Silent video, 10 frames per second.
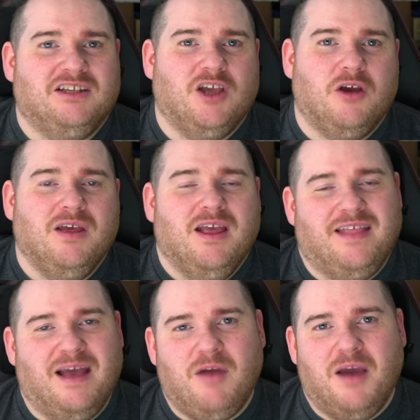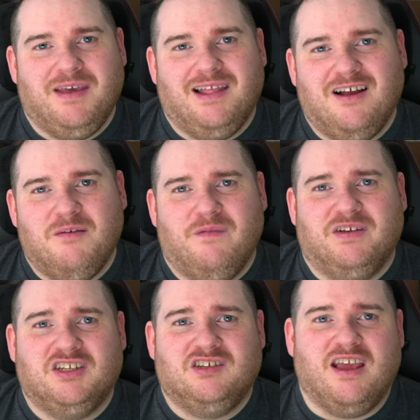So that might be a little bit of a
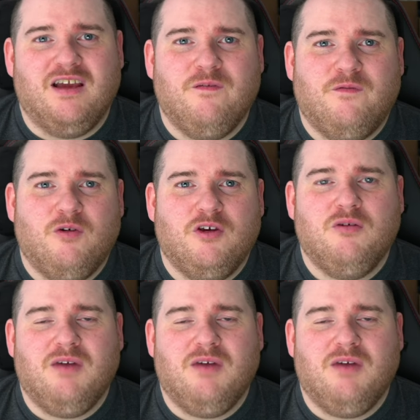sting for you